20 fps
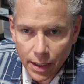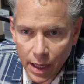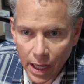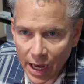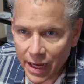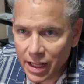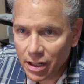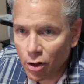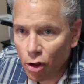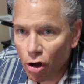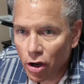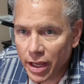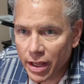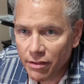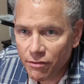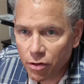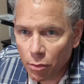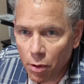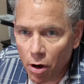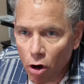I can log in
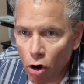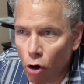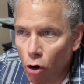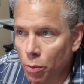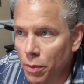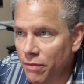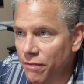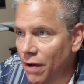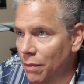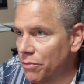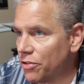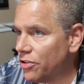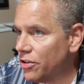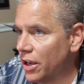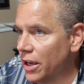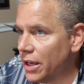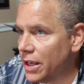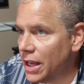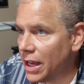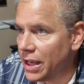from home if I'm
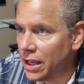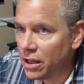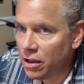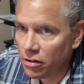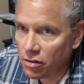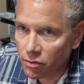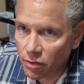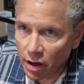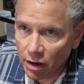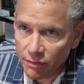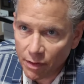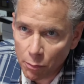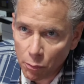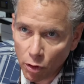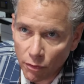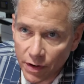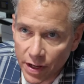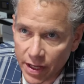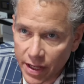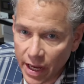sick. I could go if I'm
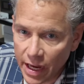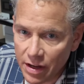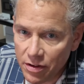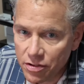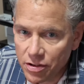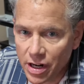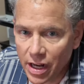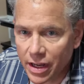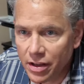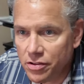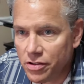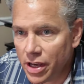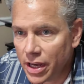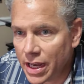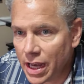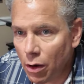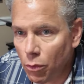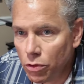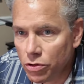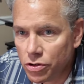on vacation. I can check
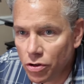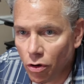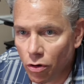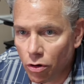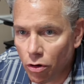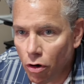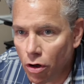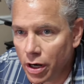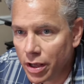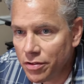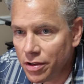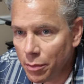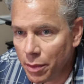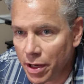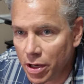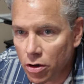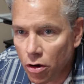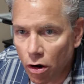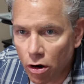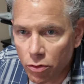out what's going on. I can see how
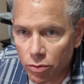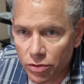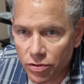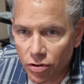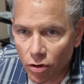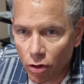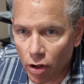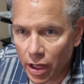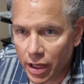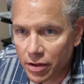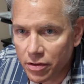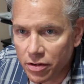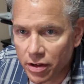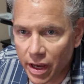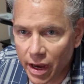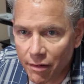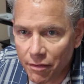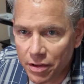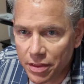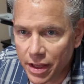many cars we sold. I can see
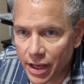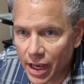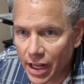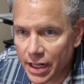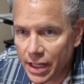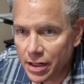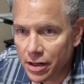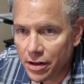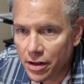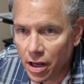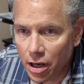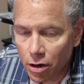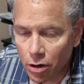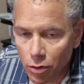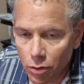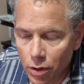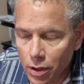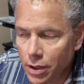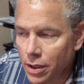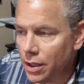everything I need to
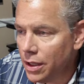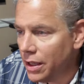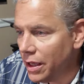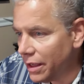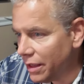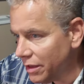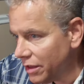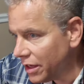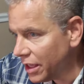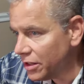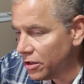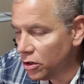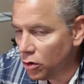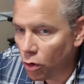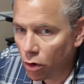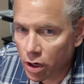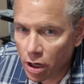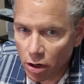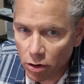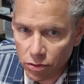know. You can do
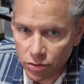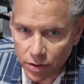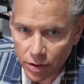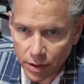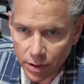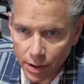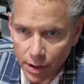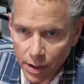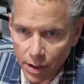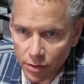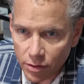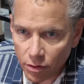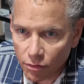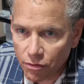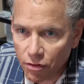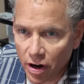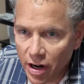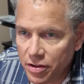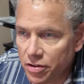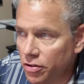on hosted. So
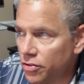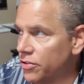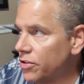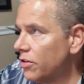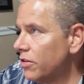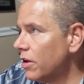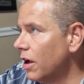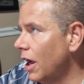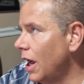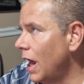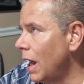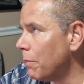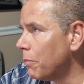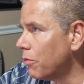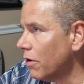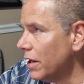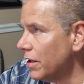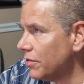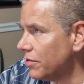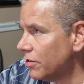Frazier's the
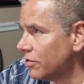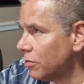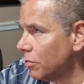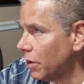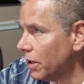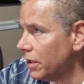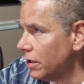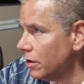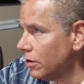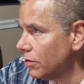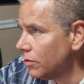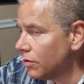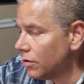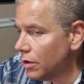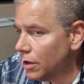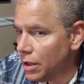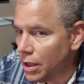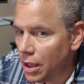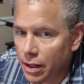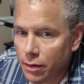operating system I use.
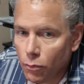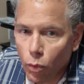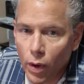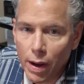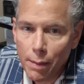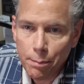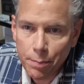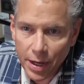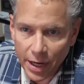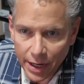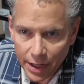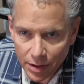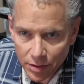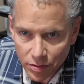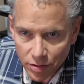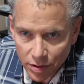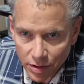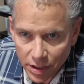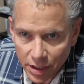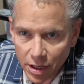Web
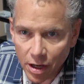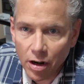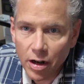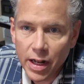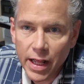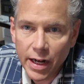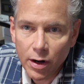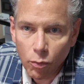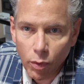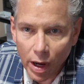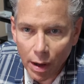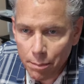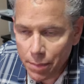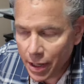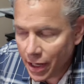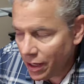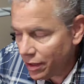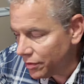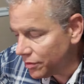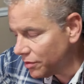page. You're gonna need a web
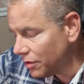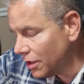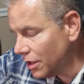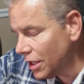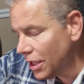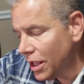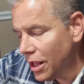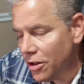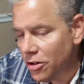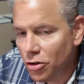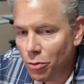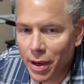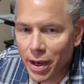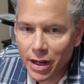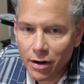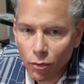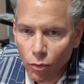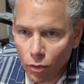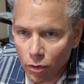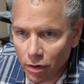page. No
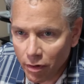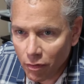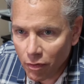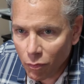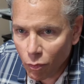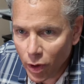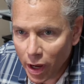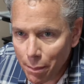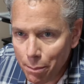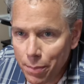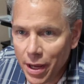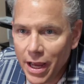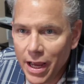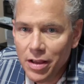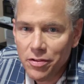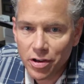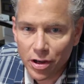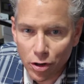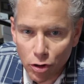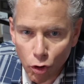matter what, web
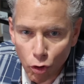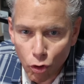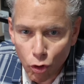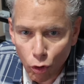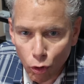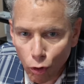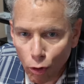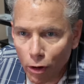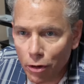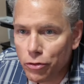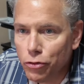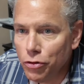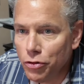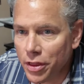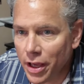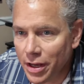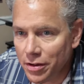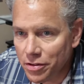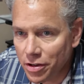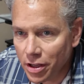page and Google are two
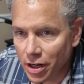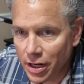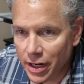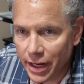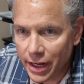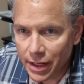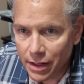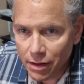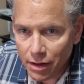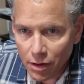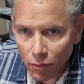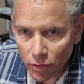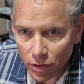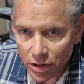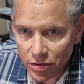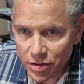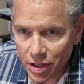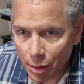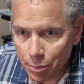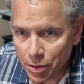things you're gonna need. When you
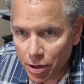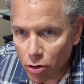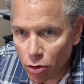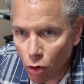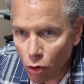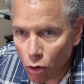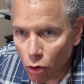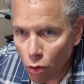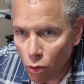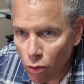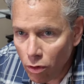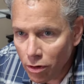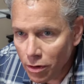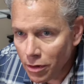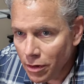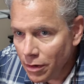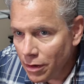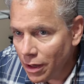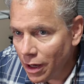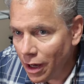set up your Google,
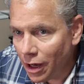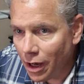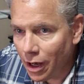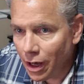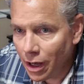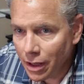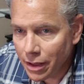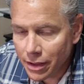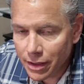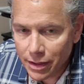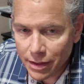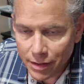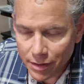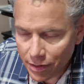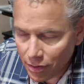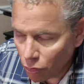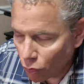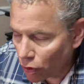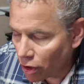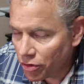
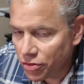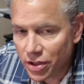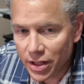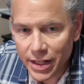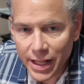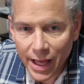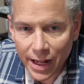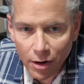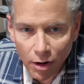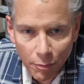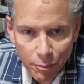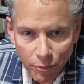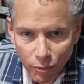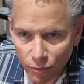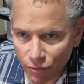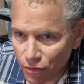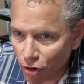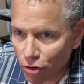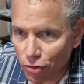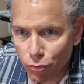you want to set that up
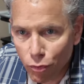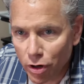first.